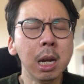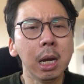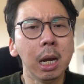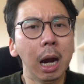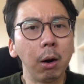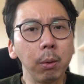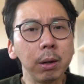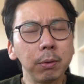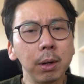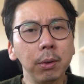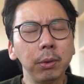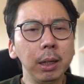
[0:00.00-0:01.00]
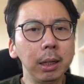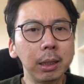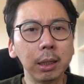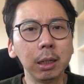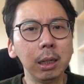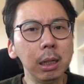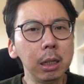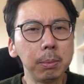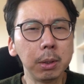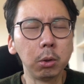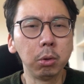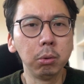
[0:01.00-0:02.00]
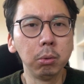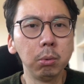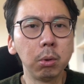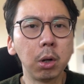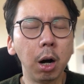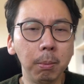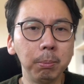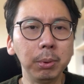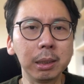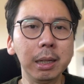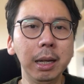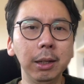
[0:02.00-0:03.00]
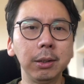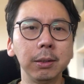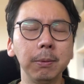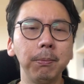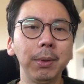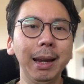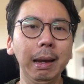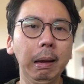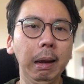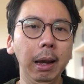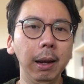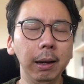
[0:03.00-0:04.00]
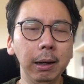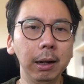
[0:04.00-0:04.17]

However, they get a little bit too complicated, and